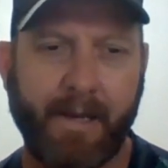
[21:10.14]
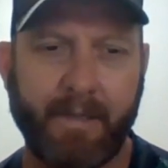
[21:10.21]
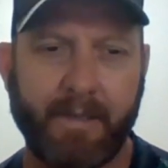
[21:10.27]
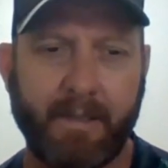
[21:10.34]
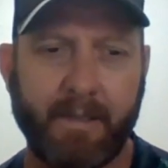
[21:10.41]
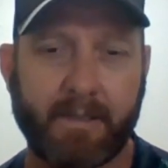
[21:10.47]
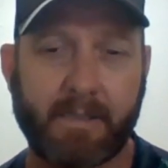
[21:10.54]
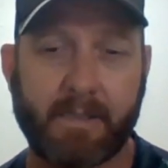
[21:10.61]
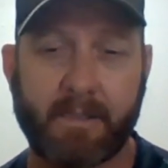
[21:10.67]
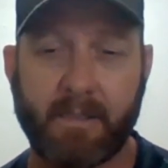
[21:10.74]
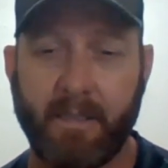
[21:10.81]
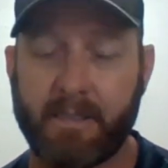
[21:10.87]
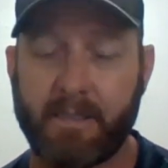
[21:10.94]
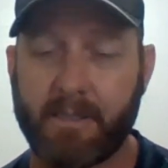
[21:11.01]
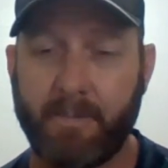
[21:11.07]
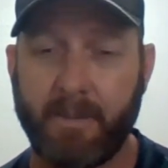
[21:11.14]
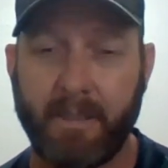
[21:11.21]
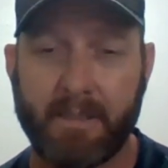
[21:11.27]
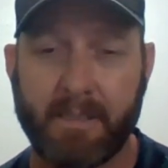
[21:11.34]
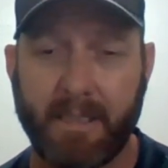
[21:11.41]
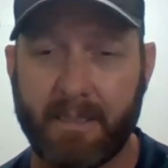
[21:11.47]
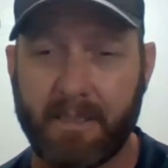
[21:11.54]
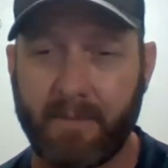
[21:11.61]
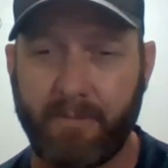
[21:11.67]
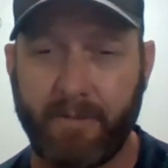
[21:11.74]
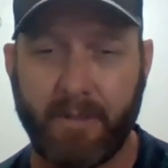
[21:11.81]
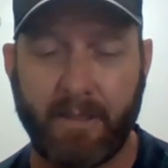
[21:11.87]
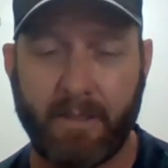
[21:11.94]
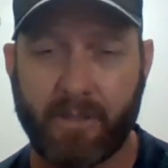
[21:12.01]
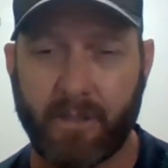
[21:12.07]
It's been
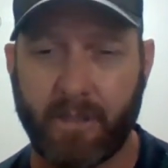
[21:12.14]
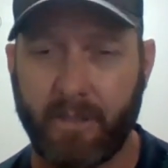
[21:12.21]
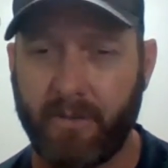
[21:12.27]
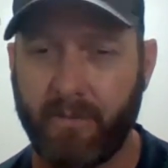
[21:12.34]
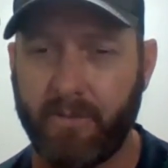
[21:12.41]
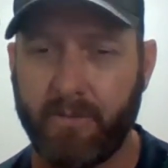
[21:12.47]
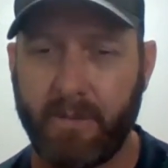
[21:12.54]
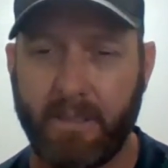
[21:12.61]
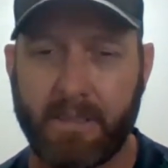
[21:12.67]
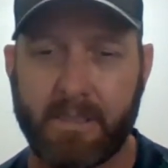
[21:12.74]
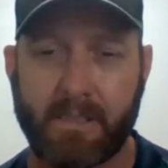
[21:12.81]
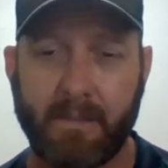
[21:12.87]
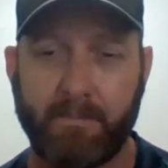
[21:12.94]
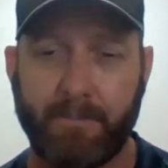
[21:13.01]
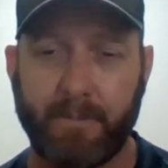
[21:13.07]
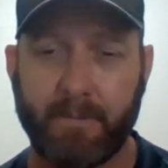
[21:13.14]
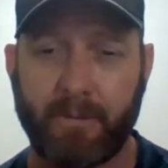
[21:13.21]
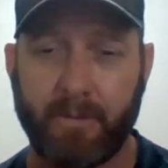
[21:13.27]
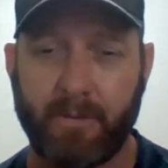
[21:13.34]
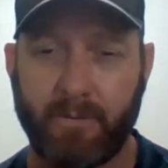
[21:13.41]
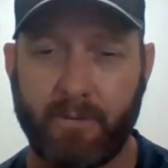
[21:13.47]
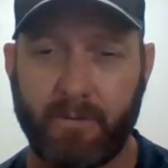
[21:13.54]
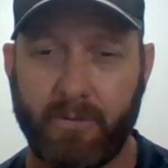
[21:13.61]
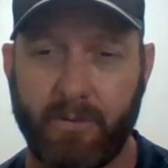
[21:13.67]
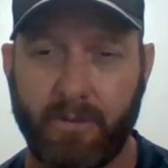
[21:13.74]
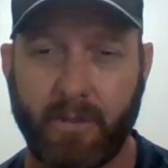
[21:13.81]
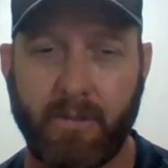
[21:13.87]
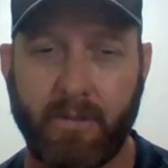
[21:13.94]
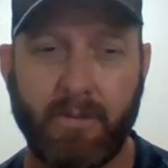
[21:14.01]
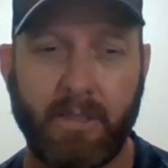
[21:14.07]
scientifically shown. It's simple to do.
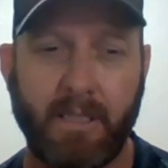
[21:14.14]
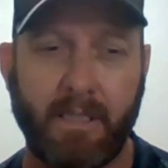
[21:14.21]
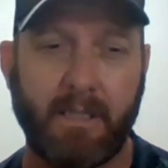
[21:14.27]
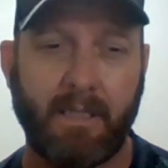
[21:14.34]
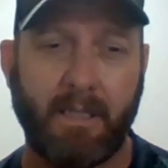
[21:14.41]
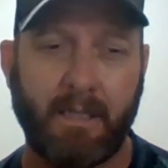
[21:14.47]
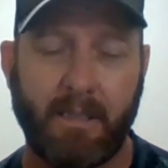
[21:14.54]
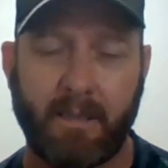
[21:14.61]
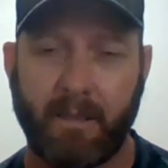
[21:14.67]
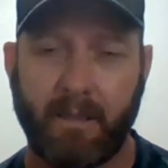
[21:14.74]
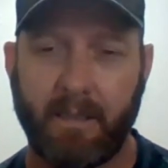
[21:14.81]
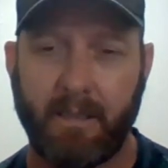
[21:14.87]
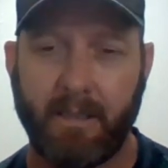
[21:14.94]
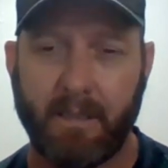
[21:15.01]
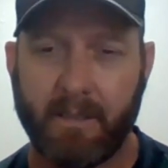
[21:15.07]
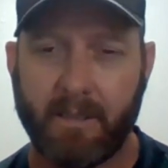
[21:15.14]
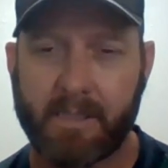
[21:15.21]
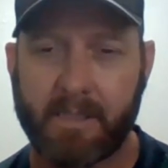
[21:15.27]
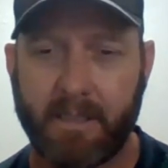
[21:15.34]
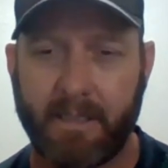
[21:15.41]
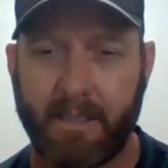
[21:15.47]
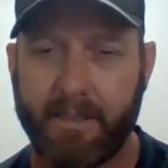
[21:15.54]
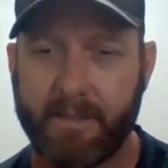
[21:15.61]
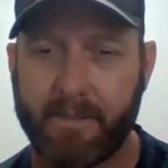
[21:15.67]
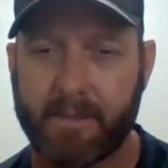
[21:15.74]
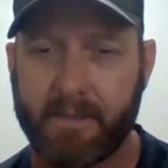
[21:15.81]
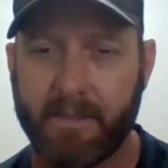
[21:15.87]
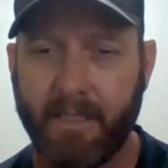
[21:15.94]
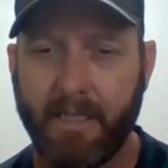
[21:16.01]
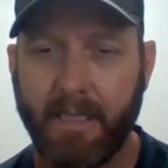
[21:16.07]
You don't need anything, and the
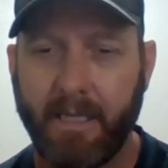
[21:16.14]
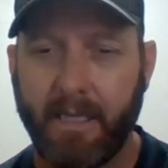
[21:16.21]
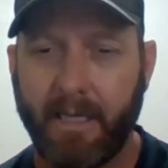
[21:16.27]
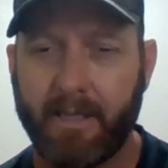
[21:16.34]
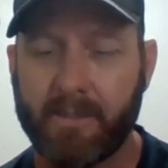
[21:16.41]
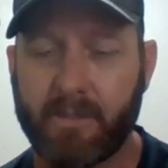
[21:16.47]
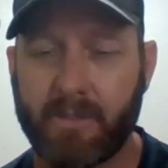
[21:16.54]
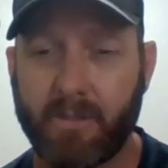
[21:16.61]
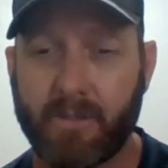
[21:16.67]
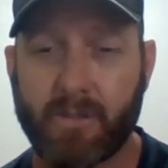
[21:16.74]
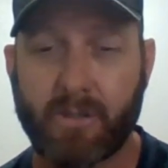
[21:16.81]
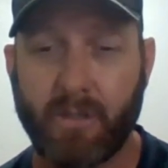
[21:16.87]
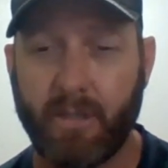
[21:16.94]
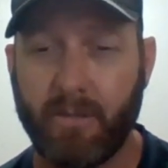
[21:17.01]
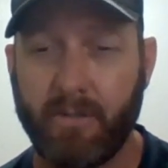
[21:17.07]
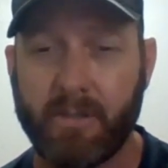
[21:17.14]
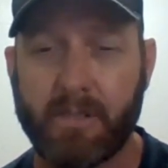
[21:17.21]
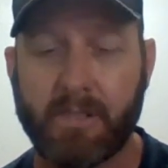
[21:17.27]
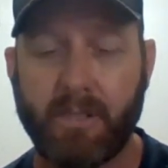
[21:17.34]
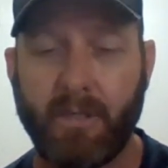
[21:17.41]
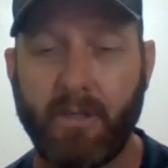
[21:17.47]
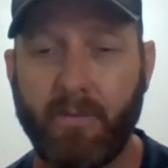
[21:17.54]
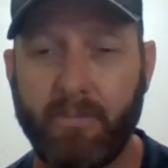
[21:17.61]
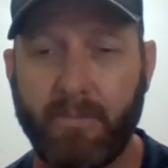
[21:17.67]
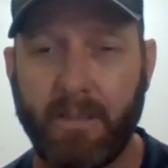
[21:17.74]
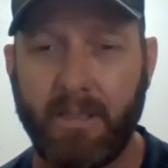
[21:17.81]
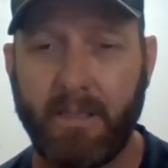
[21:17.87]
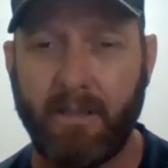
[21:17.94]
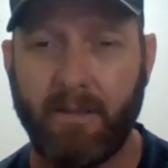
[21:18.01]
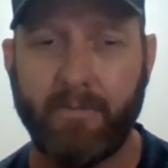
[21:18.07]
science has just shown so
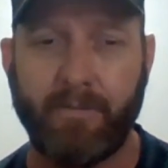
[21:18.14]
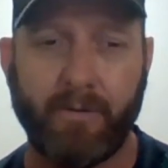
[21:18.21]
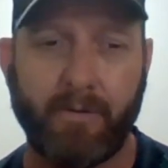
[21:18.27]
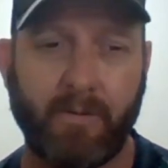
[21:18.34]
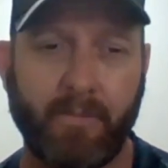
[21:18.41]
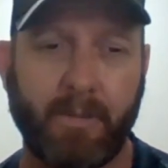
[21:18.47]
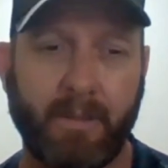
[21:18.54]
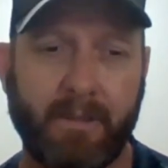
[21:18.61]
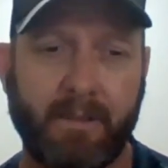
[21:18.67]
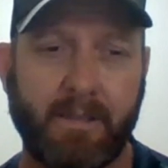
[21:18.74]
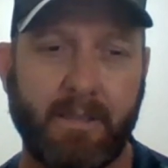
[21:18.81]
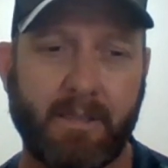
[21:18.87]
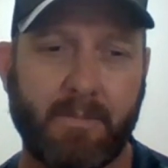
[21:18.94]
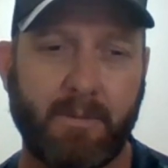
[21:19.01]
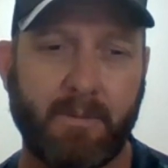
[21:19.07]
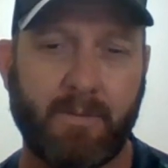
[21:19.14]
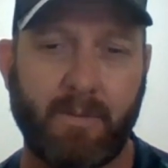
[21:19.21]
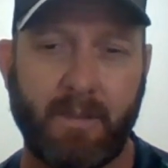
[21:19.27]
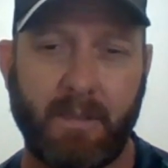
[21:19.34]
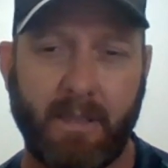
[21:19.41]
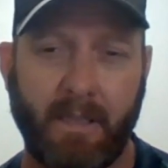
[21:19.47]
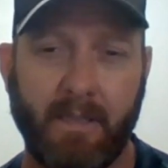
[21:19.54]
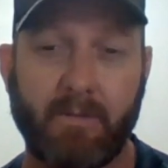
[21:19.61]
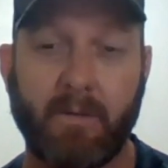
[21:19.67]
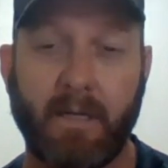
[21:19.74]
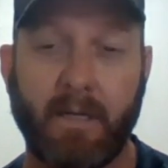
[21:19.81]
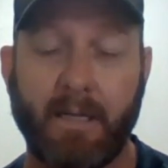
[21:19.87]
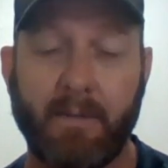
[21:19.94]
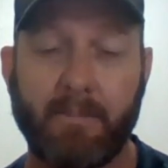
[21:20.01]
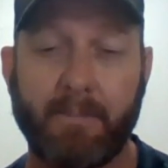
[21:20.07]
many variabilities between and
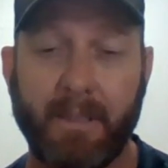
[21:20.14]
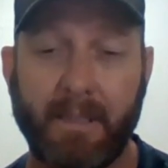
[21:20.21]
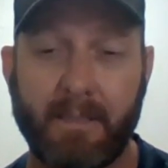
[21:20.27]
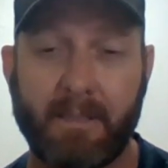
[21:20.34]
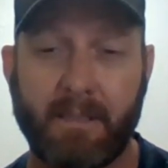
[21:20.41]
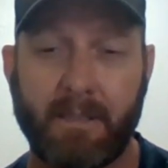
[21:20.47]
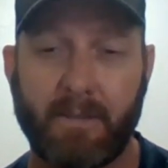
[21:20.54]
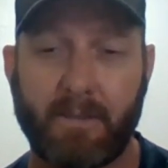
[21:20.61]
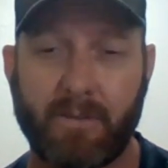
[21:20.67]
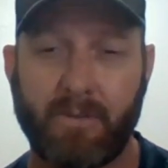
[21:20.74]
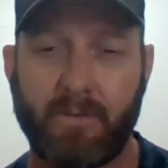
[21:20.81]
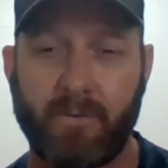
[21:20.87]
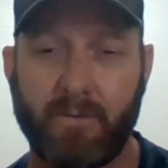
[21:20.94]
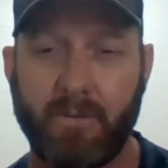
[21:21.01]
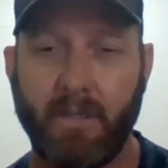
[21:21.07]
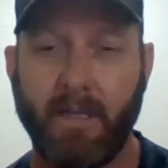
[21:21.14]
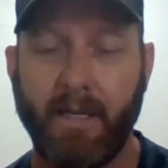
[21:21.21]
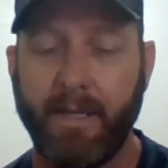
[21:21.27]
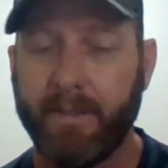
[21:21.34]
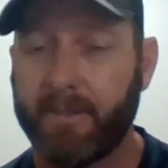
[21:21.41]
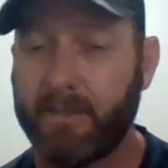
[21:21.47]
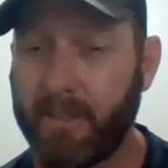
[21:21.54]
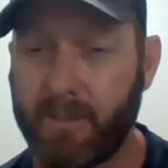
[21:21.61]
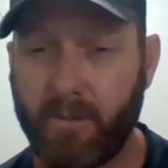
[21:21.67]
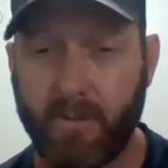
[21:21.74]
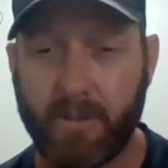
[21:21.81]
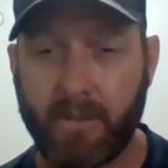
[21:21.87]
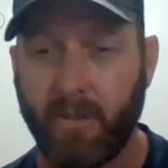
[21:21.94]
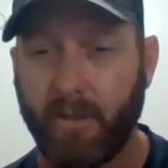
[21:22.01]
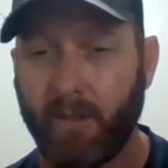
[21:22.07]
reliability to just
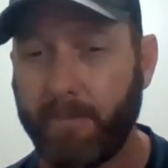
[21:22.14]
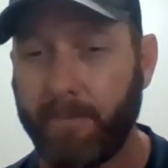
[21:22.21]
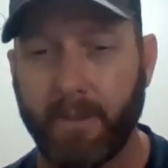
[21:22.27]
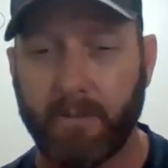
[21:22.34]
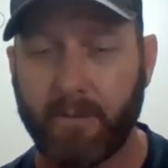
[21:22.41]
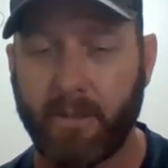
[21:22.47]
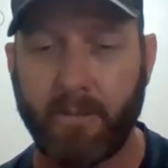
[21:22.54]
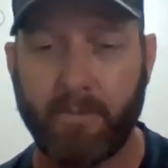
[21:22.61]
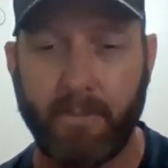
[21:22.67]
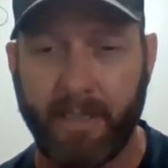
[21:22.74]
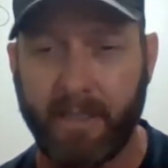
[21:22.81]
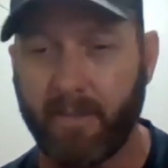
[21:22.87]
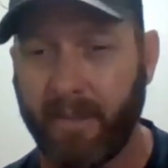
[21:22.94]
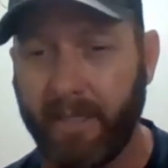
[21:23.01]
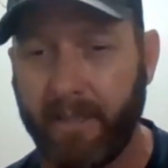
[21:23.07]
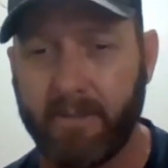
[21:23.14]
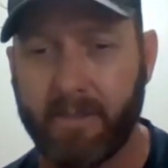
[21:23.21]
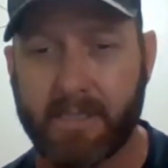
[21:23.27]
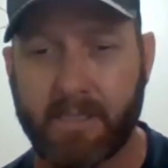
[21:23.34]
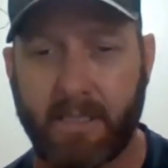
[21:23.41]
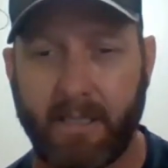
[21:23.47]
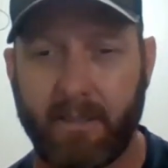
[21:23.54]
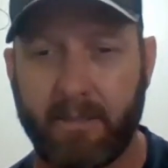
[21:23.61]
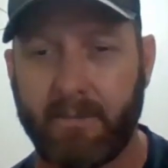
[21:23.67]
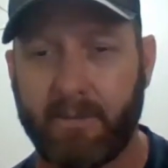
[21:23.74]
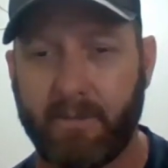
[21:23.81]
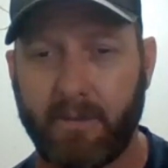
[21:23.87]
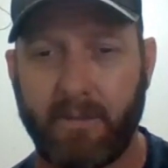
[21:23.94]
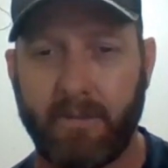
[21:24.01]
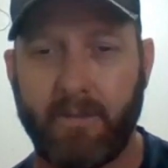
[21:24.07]
using RP. You can make your own scale.
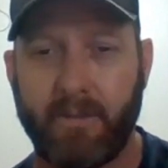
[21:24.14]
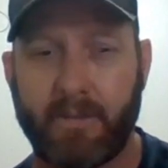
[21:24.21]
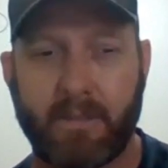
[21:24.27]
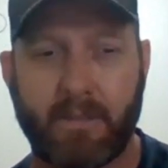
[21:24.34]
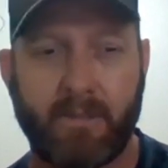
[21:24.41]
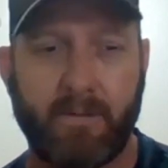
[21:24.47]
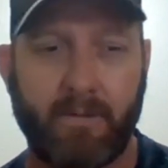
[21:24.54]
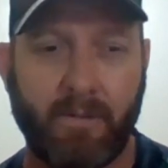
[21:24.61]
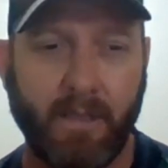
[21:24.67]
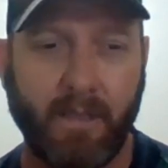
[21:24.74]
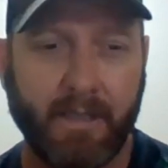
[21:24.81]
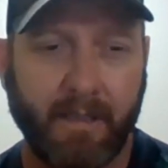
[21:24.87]
You don't need to